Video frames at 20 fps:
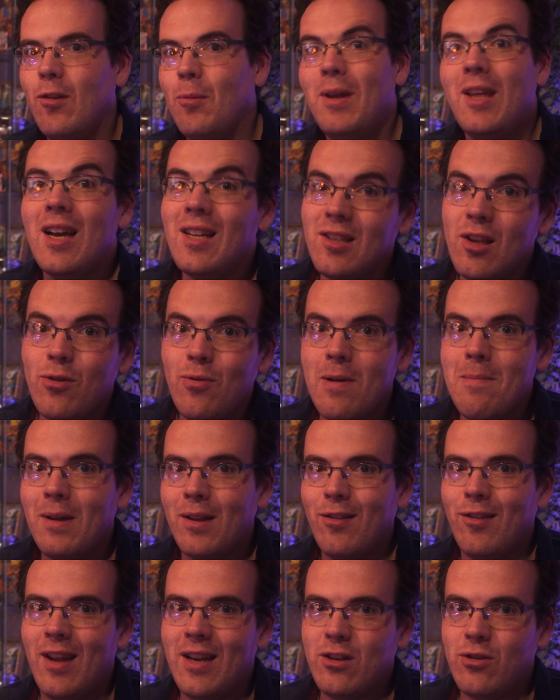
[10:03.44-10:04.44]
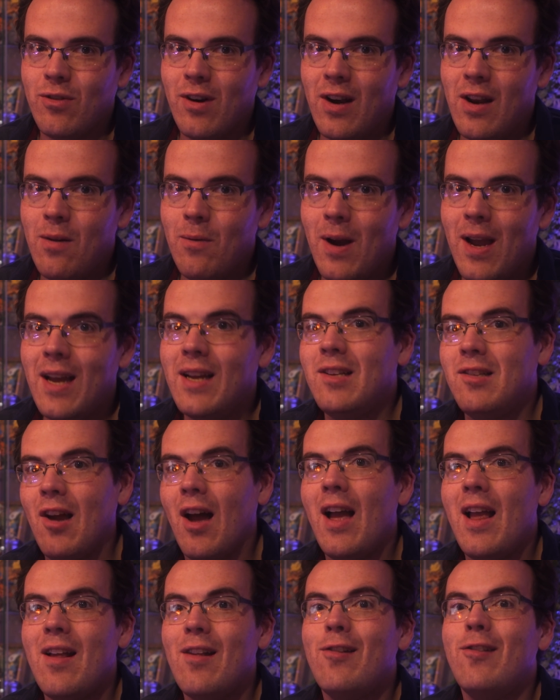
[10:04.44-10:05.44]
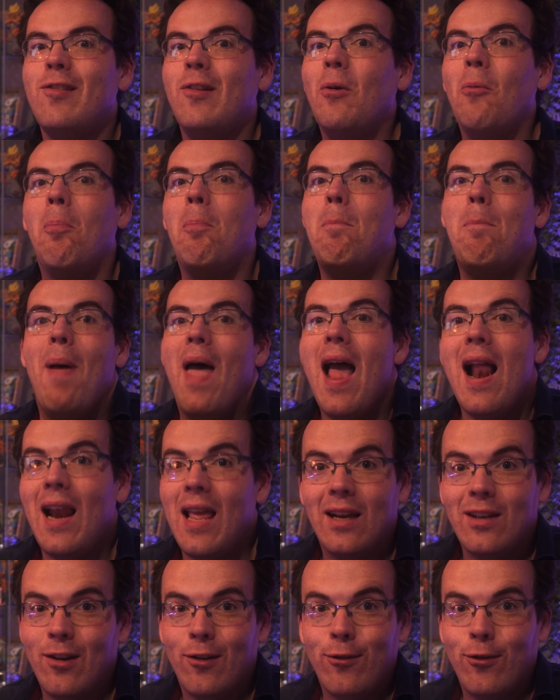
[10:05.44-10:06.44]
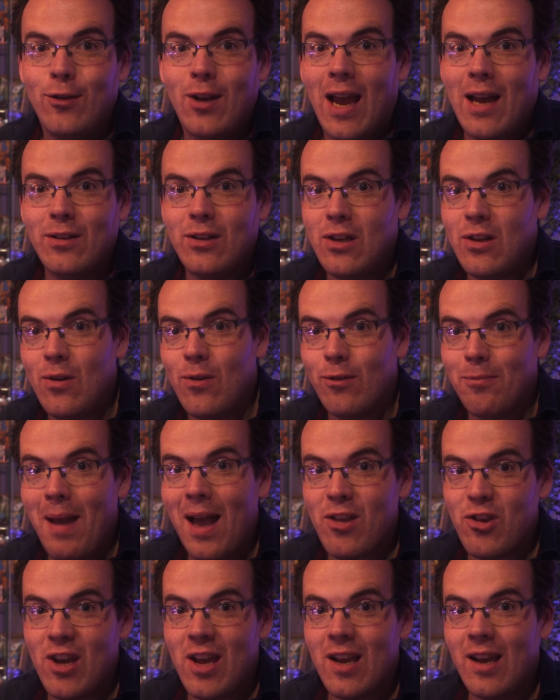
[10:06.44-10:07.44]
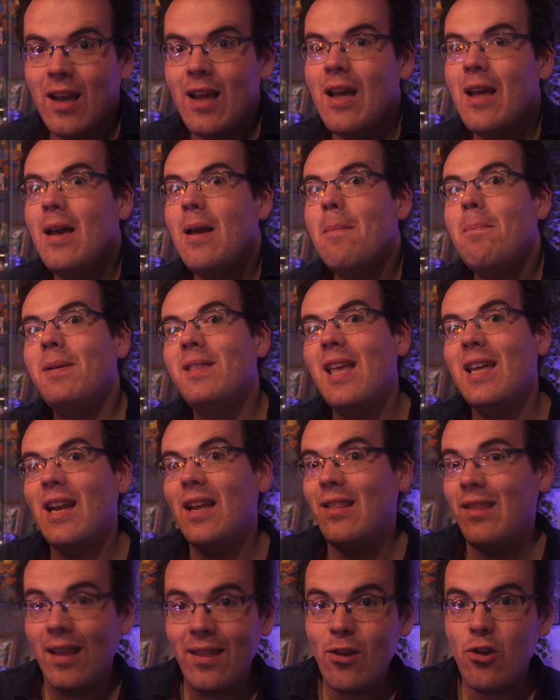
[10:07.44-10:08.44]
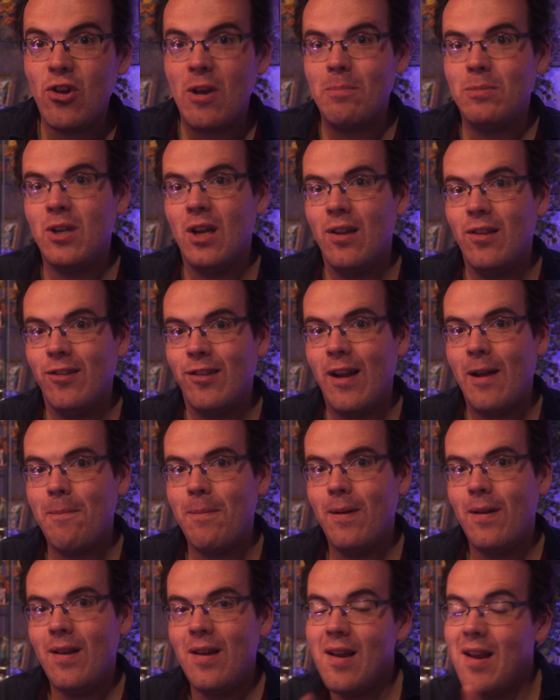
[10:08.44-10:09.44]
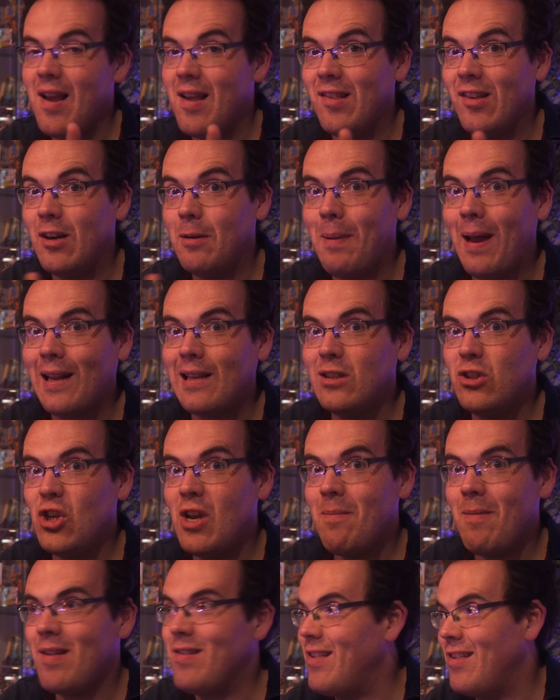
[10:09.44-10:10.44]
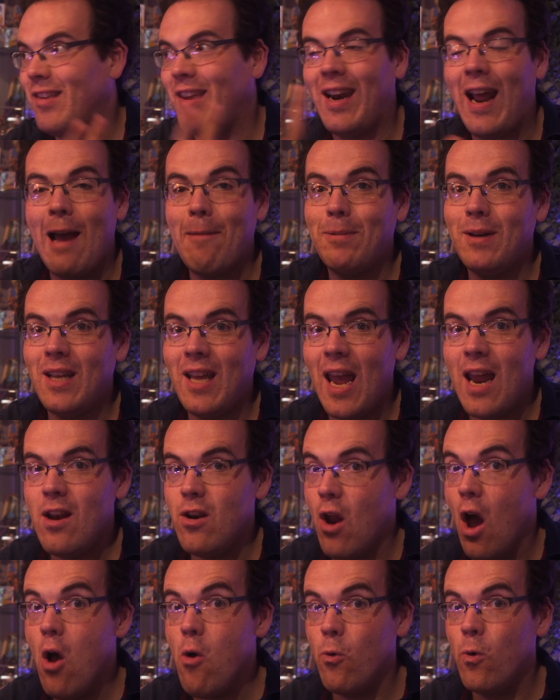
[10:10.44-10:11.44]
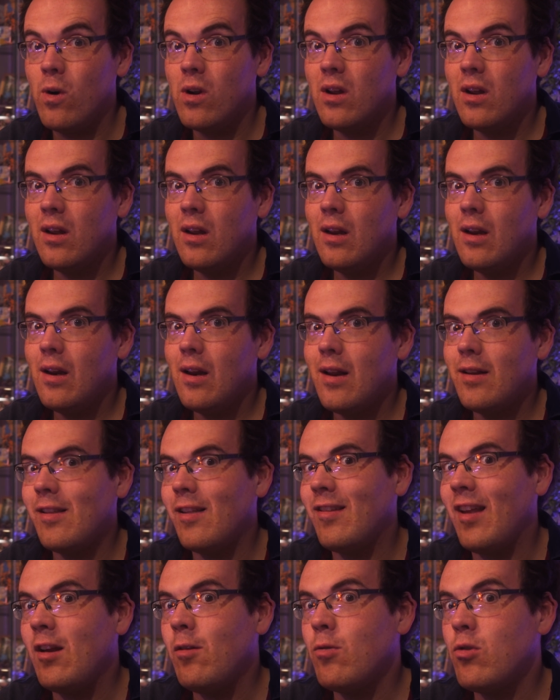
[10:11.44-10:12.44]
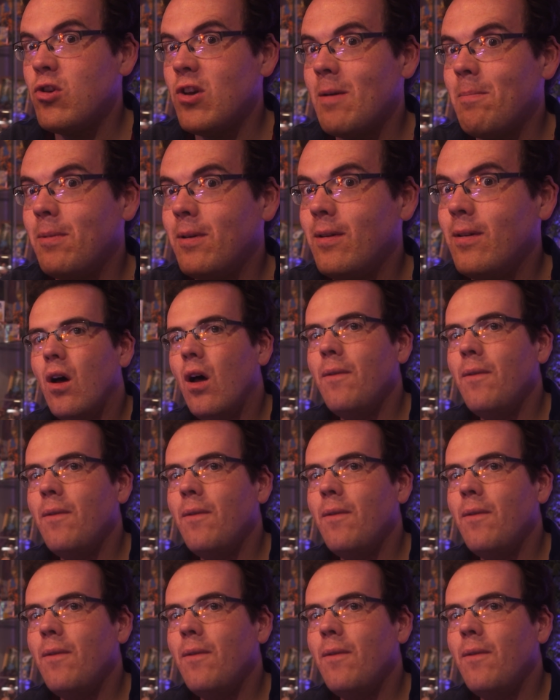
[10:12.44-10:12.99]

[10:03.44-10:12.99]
So we cut to 3 months later anyway, and Dai has still barely understood how to use magic, but then another ship turns up. Is it a battleship? Is this going to happen again? No! It's a sacred ship.